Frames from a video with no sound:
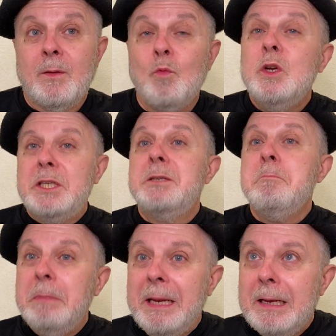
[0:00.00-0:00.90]
Which
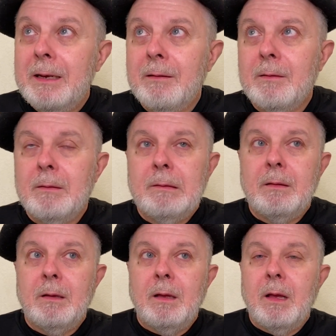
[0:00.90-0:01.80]
means
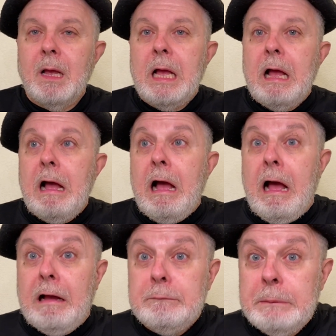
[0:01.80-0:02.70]
I
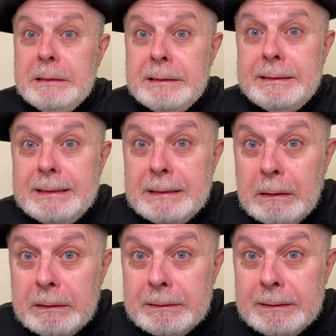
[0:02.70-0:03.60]
have been
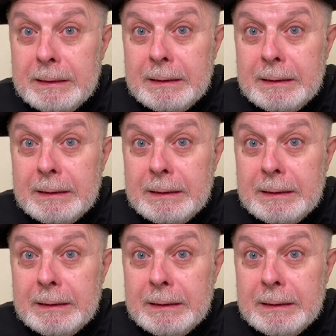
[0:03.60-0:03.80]
singles